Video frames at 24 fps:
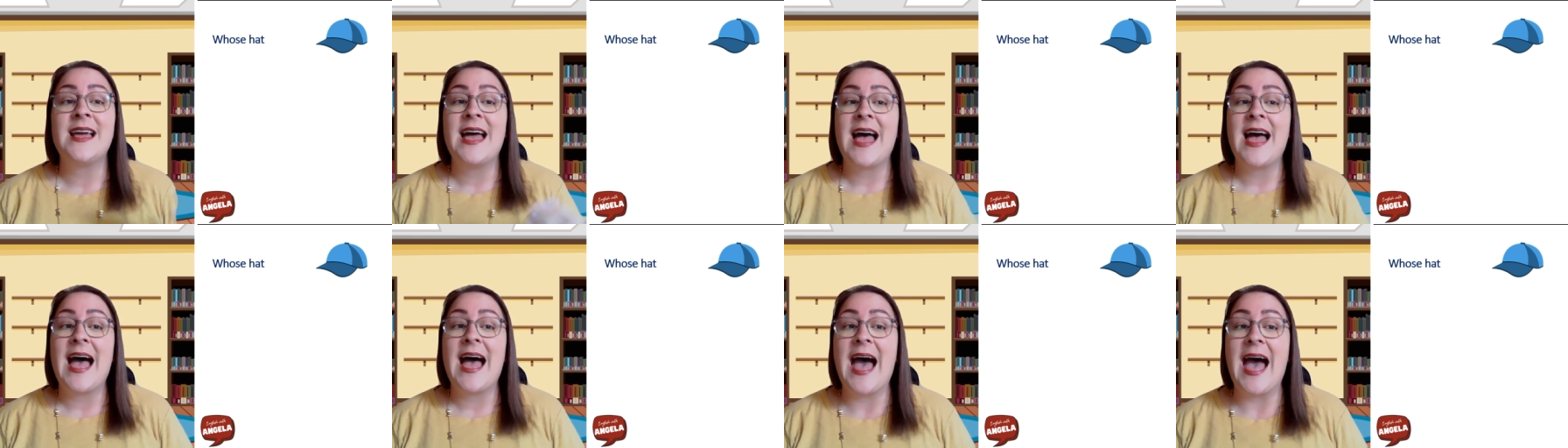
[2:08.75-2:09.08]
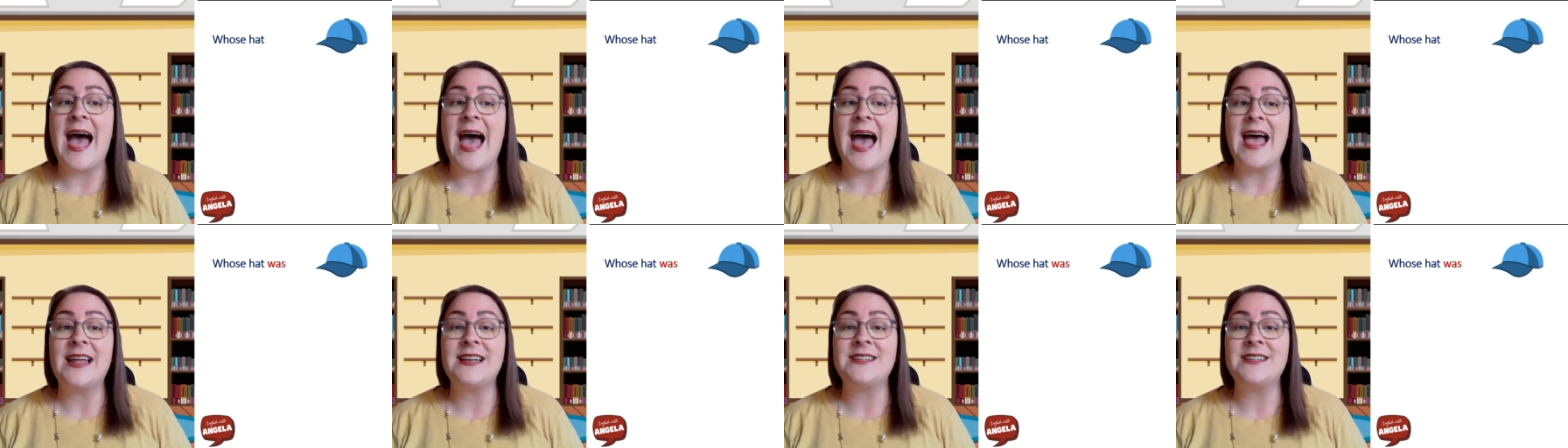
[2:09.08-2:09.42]

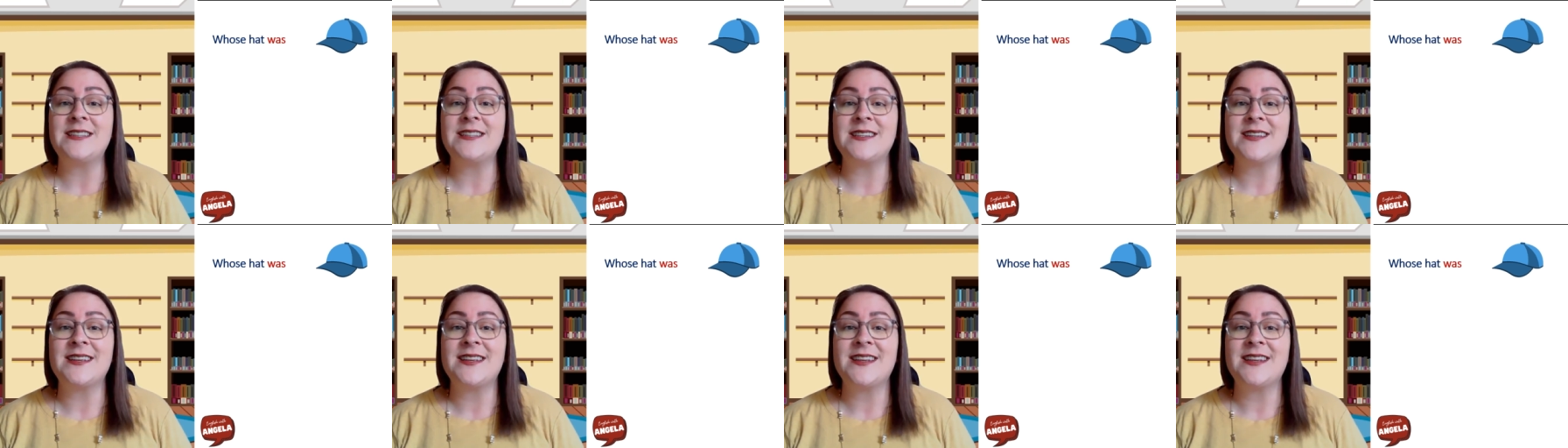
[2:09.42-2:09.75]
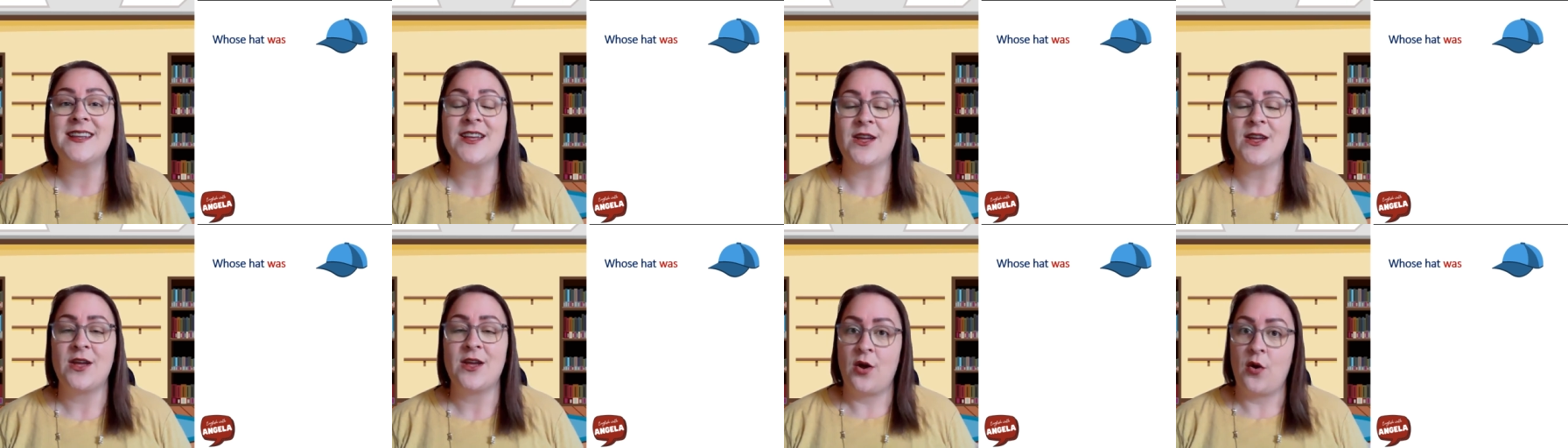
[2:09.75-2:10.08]
hat
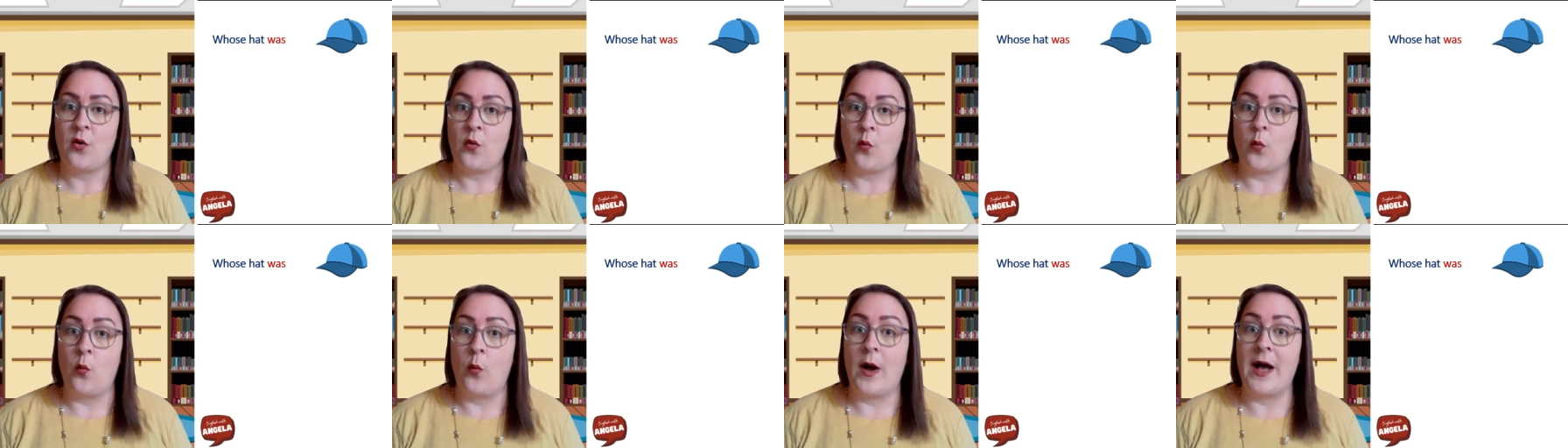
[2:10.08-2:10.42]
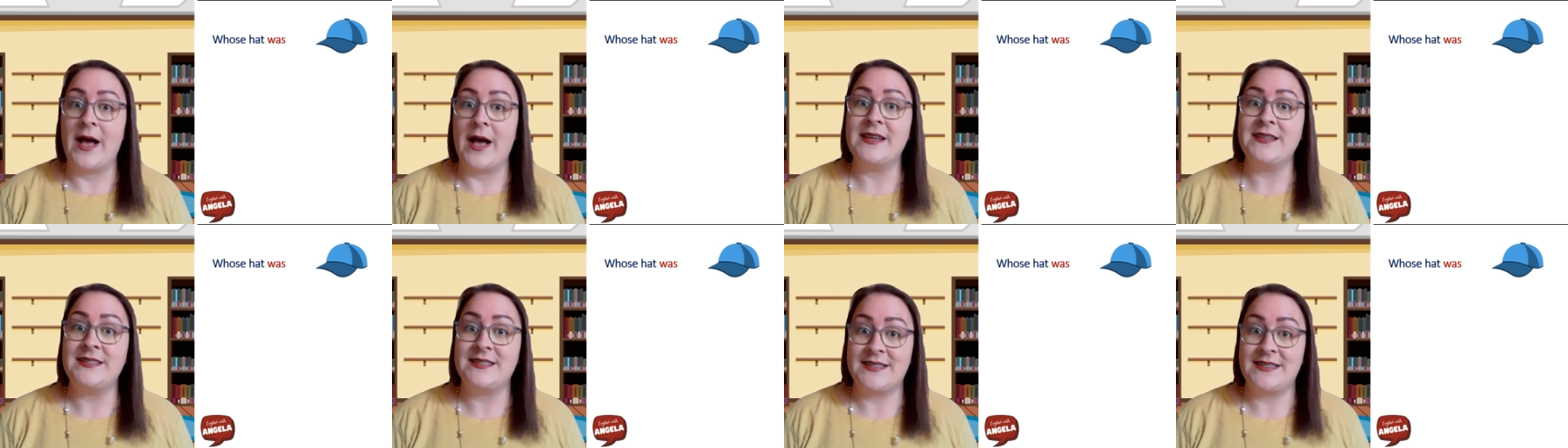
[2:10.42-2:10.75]

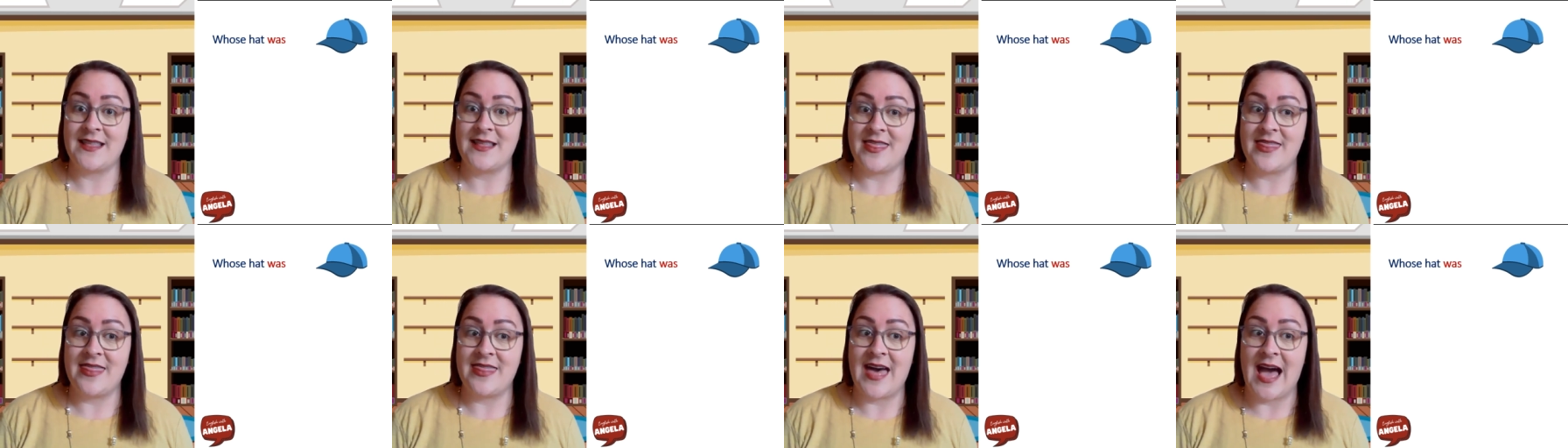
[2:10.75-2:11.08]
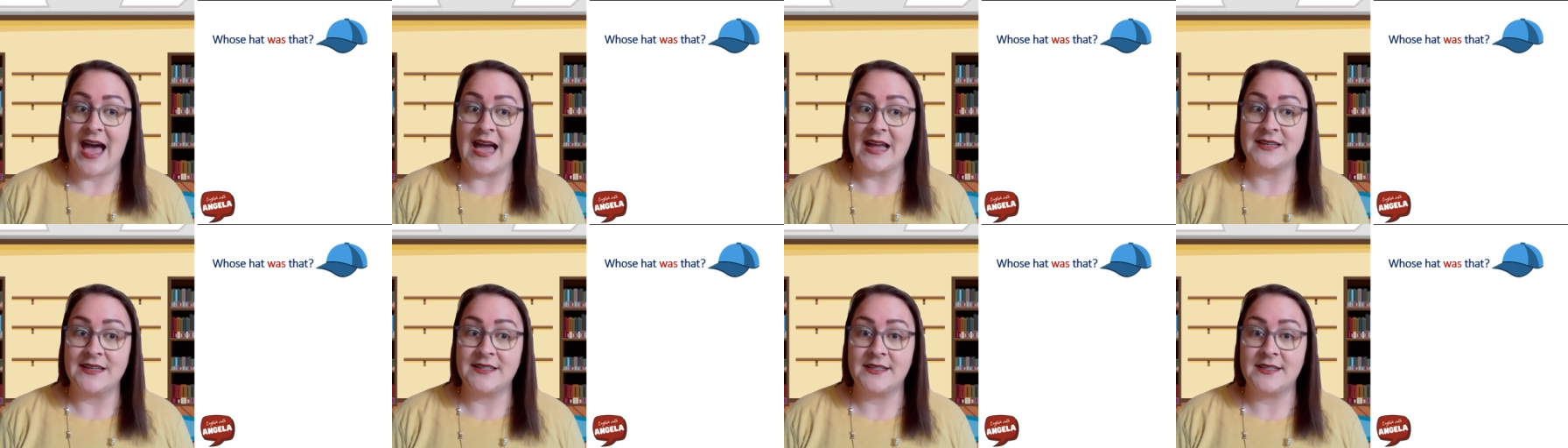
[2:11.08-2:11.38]
was that?